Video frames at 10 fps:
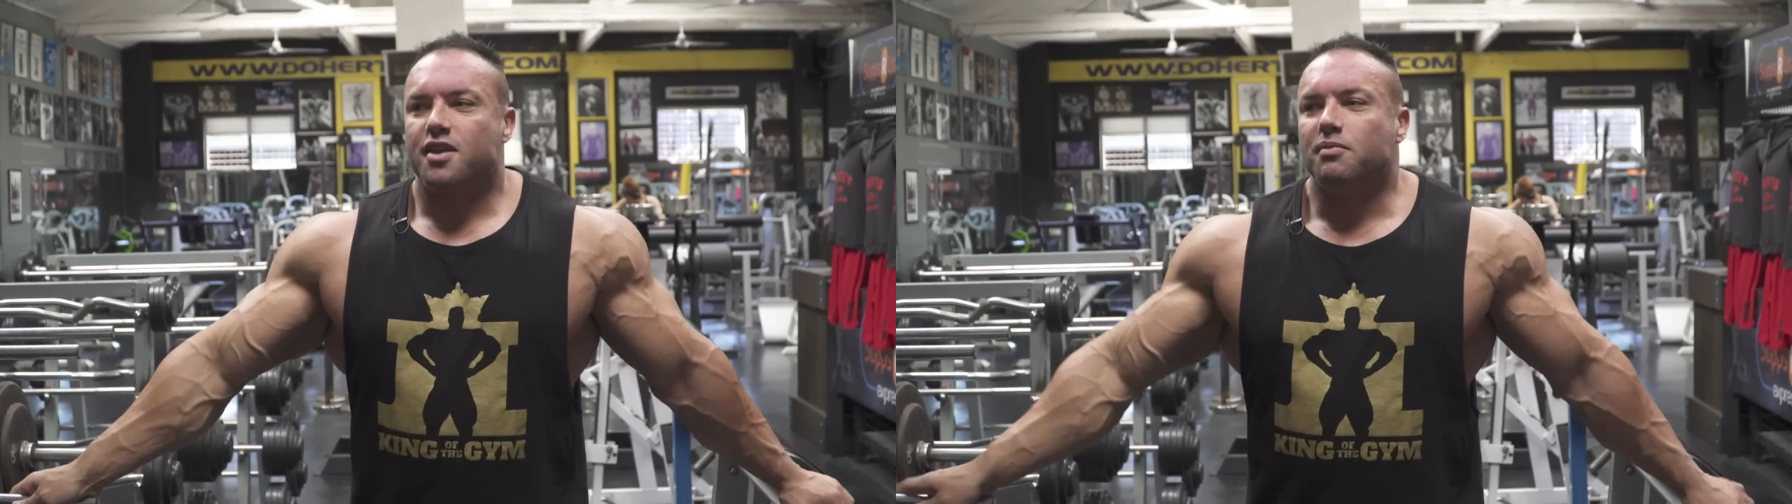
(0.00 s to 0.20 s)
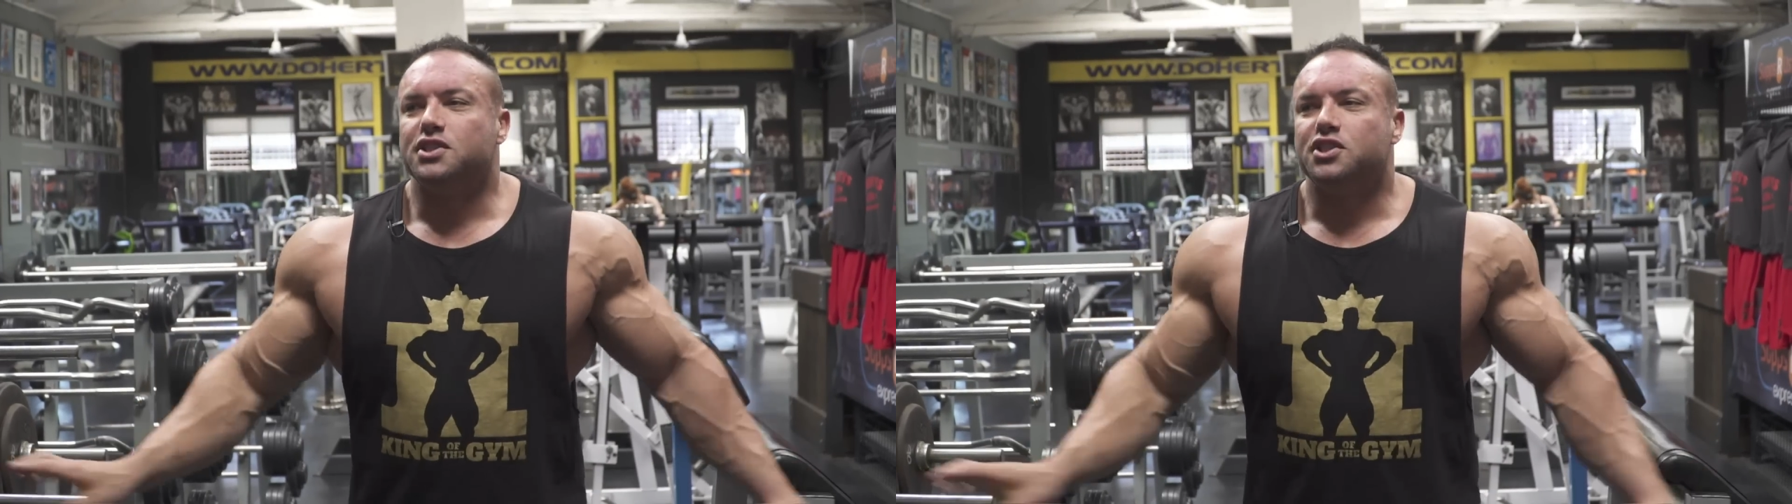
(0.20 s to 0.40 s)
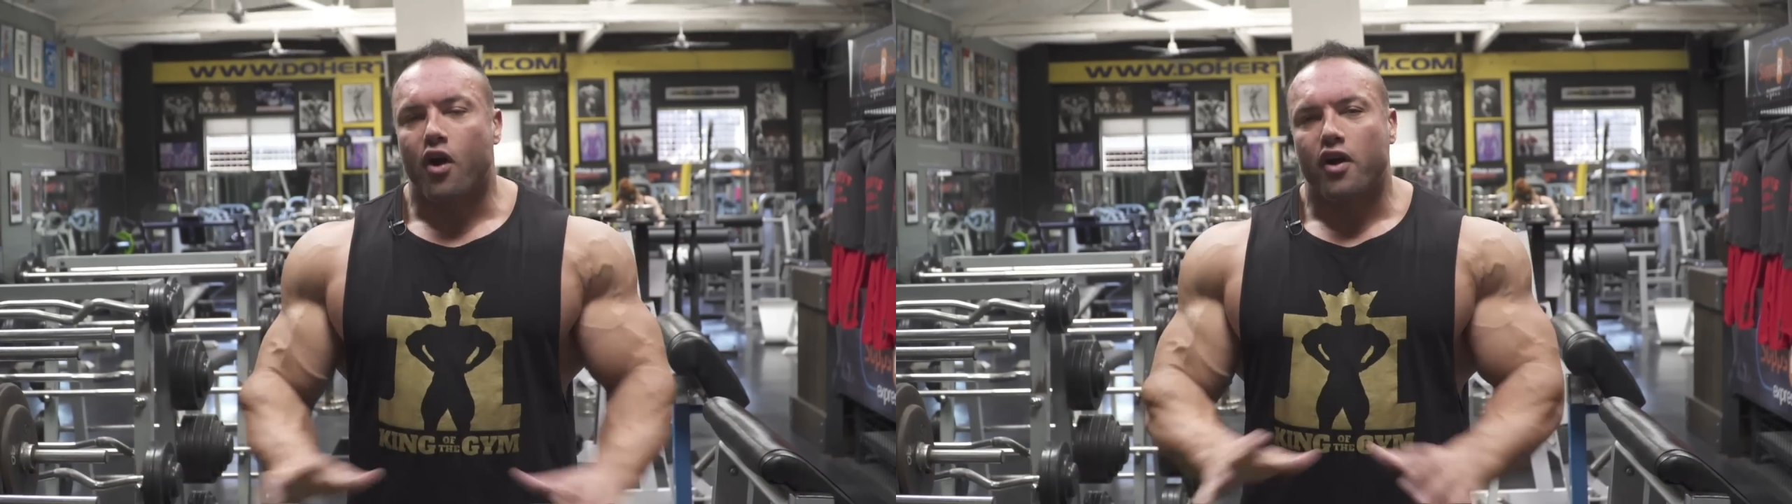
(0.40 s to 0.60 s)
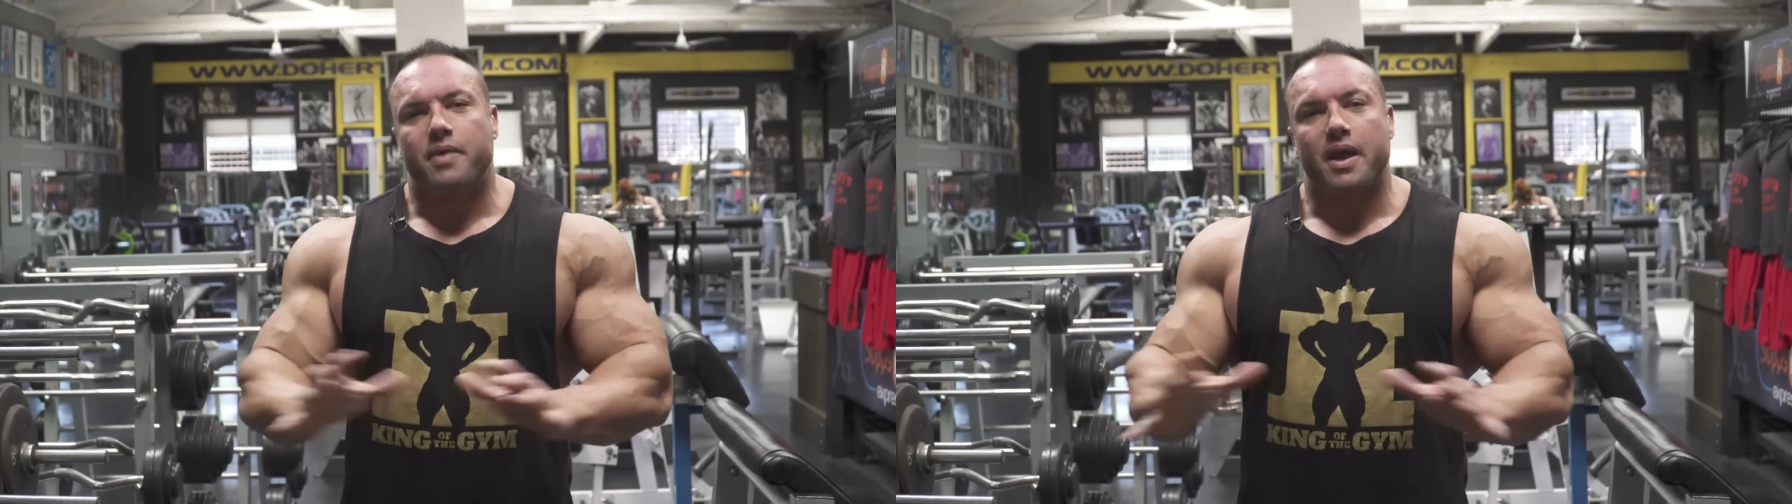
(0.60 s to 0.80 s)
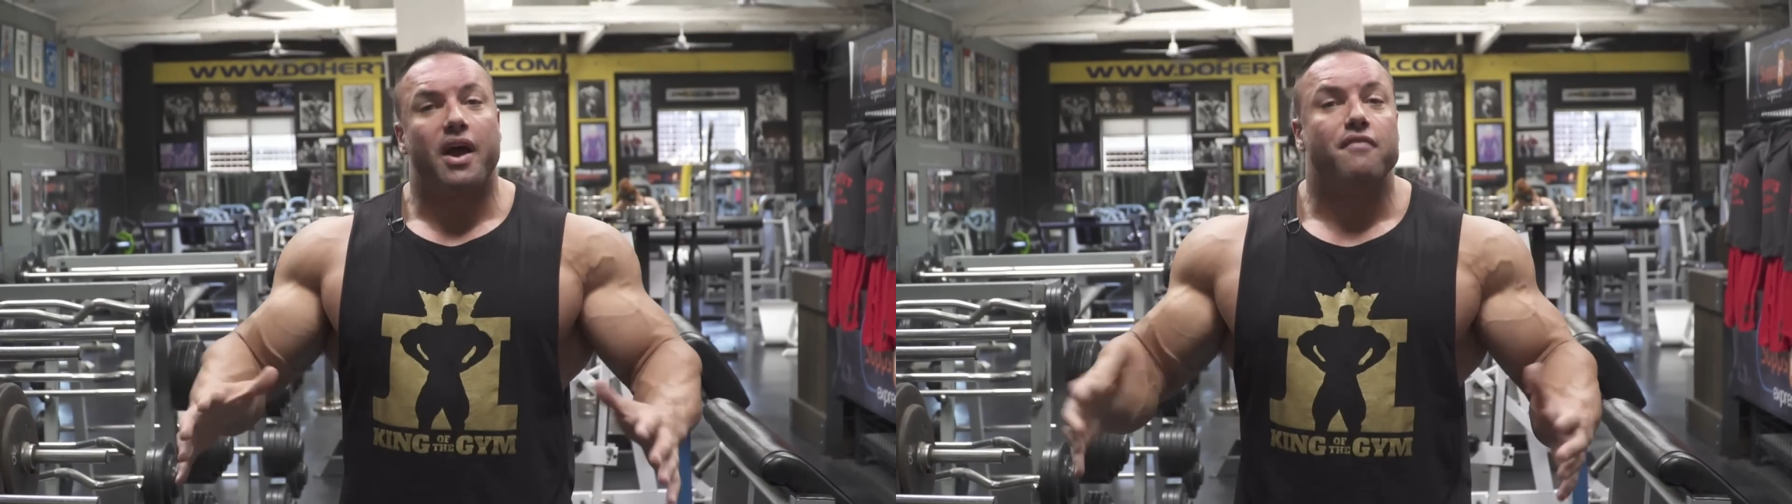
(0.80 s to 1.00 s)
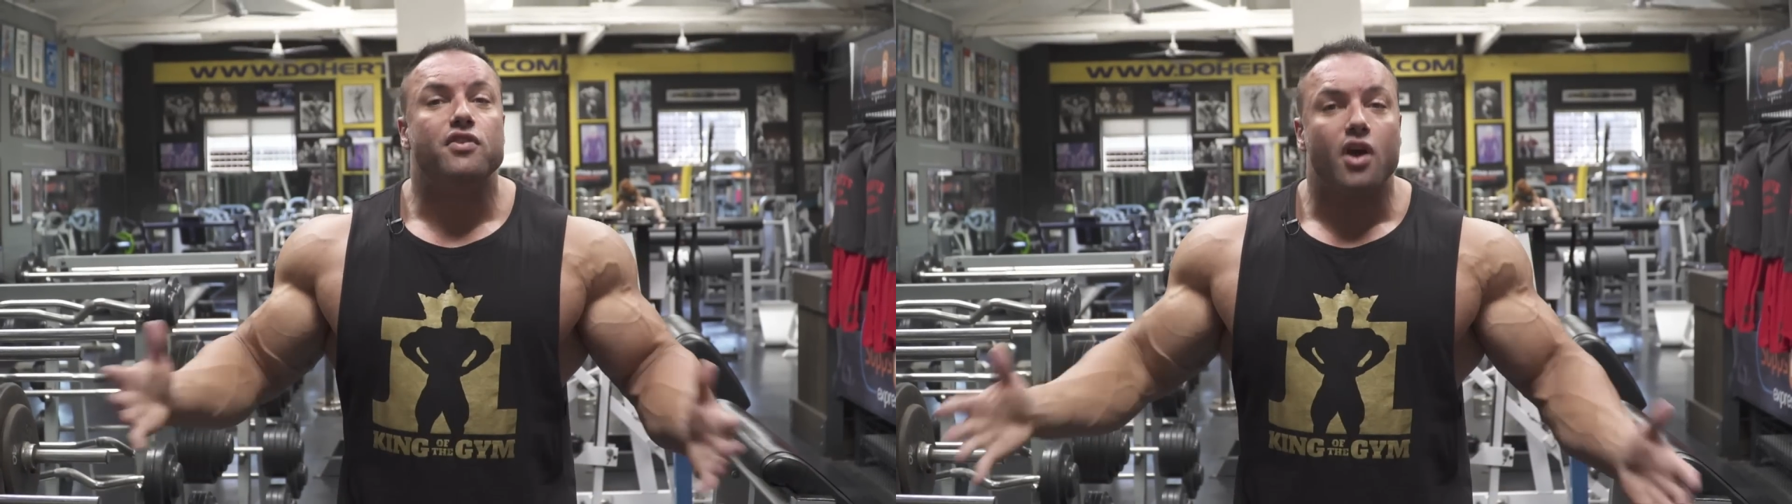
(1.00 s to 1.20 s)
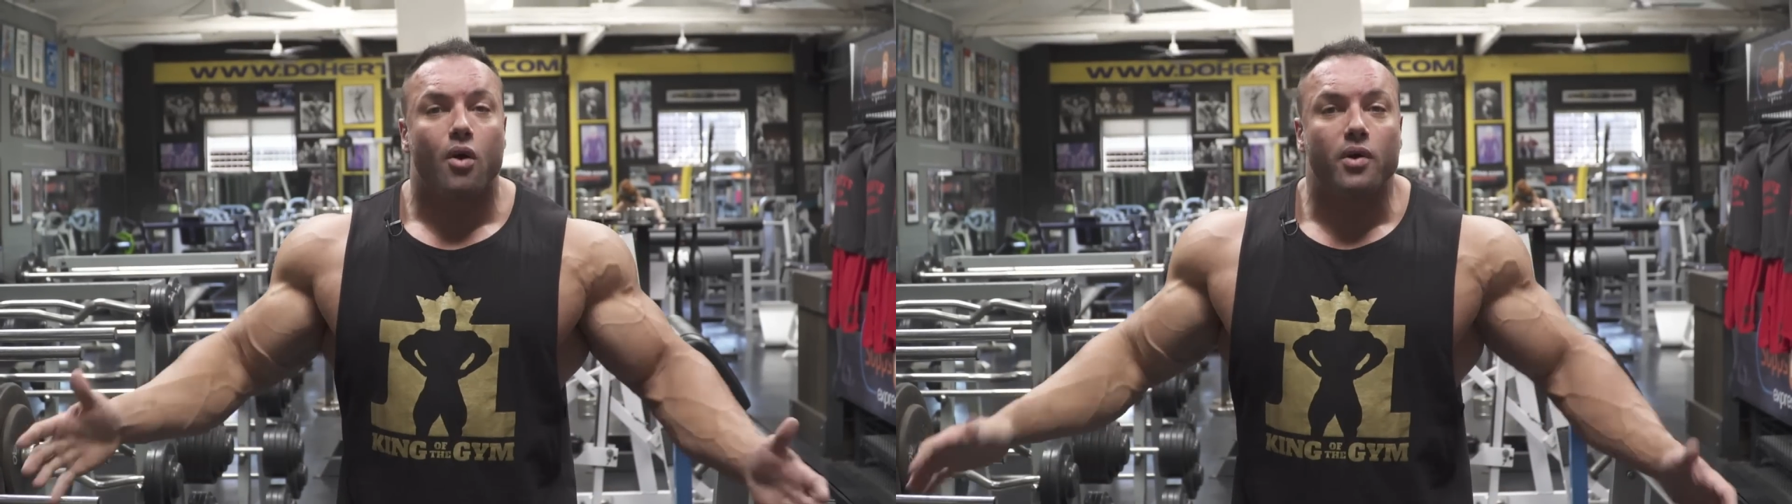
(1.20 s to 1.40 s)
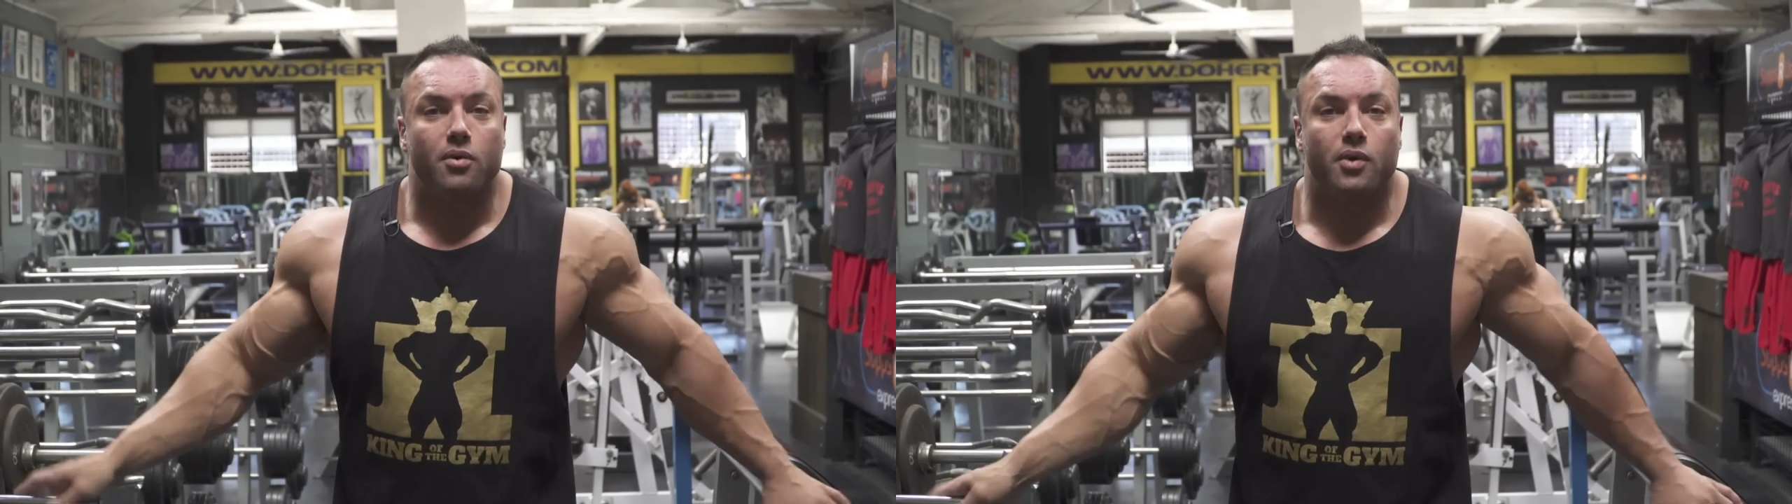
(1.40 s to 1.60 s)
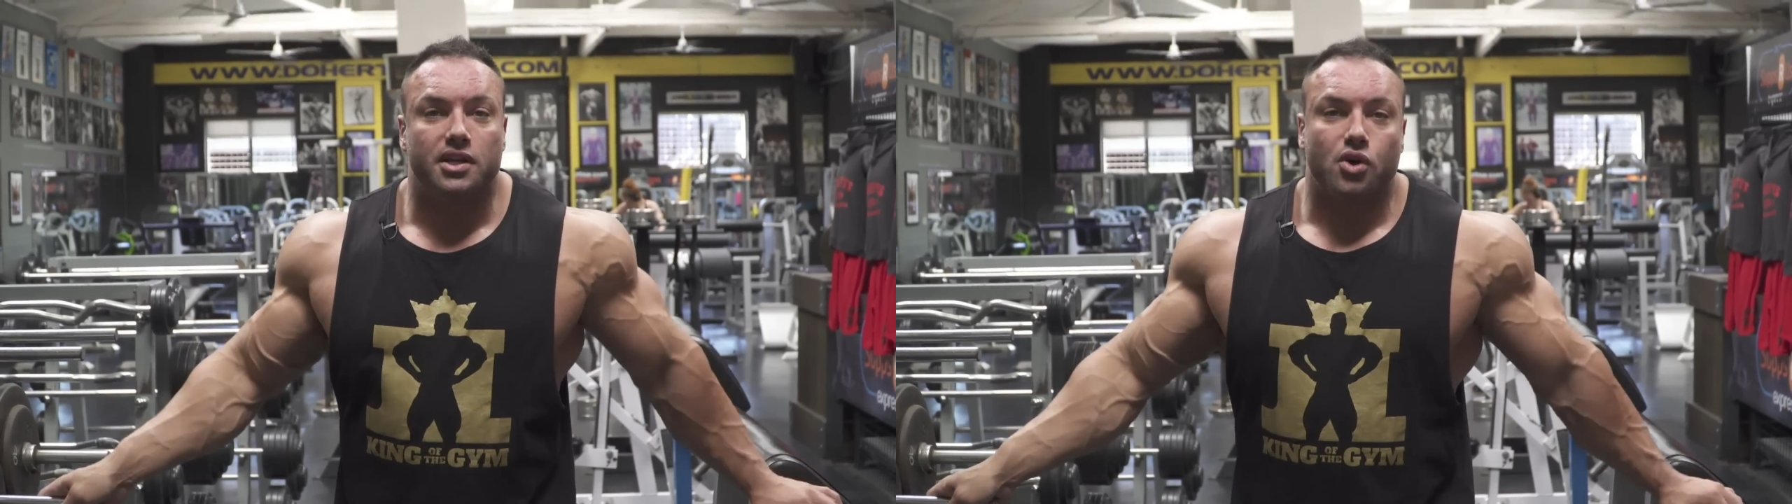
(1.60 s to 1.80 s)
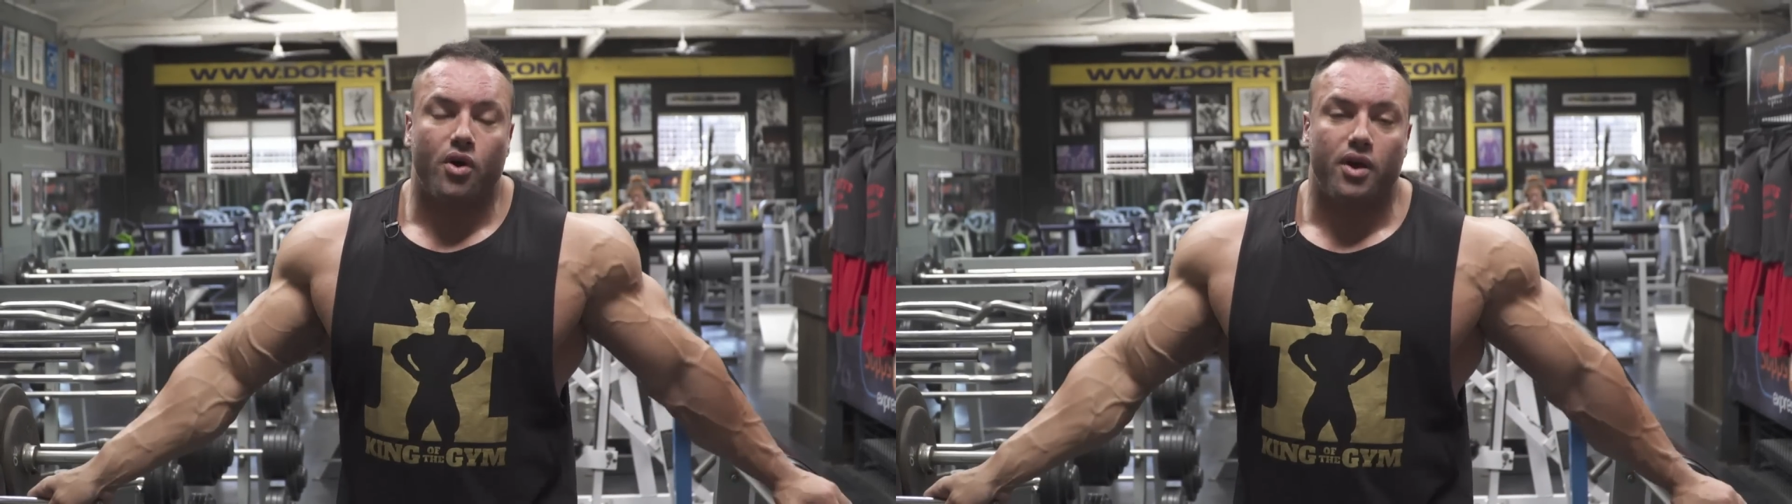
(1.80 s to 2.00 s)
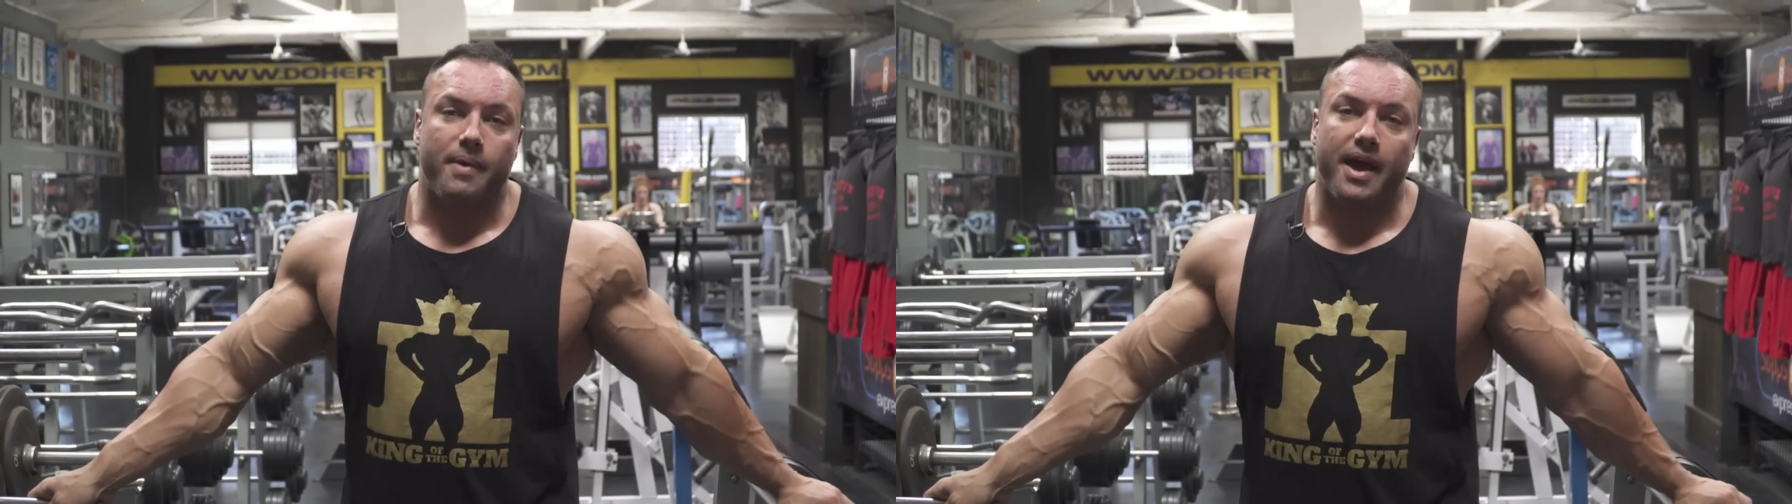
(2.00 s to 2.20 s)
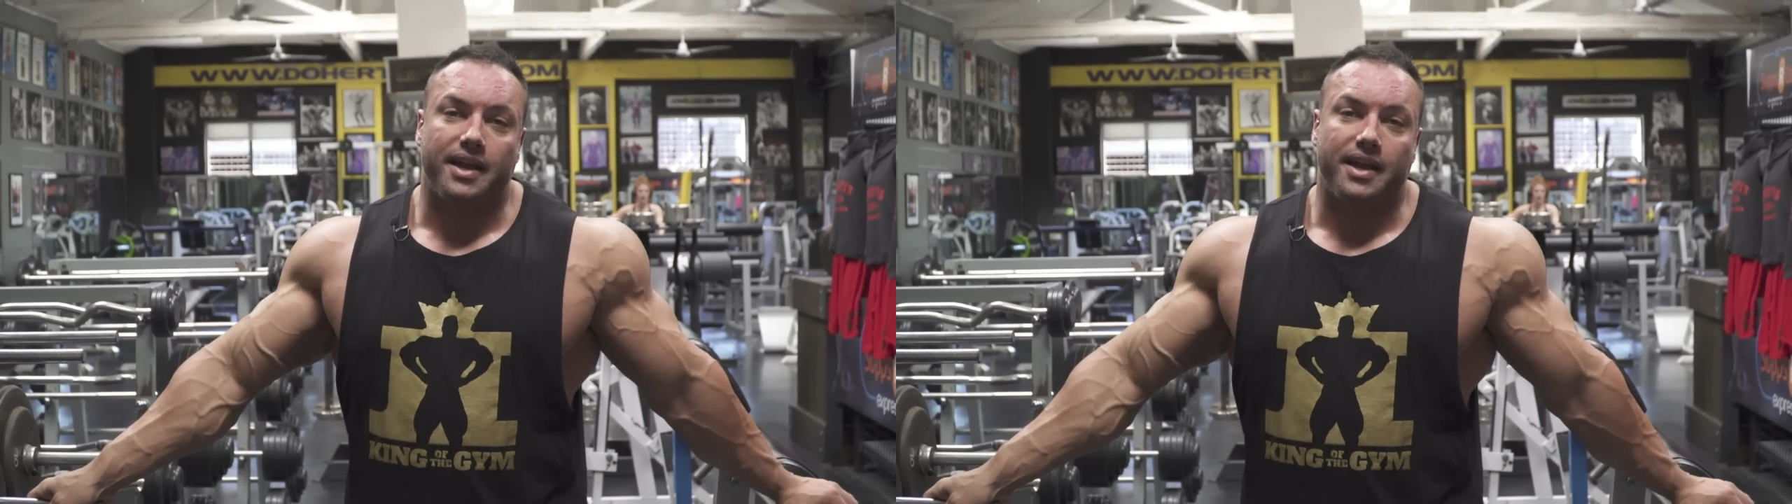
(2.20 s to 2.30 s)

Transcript: the majority of people have no idea what you're talking about,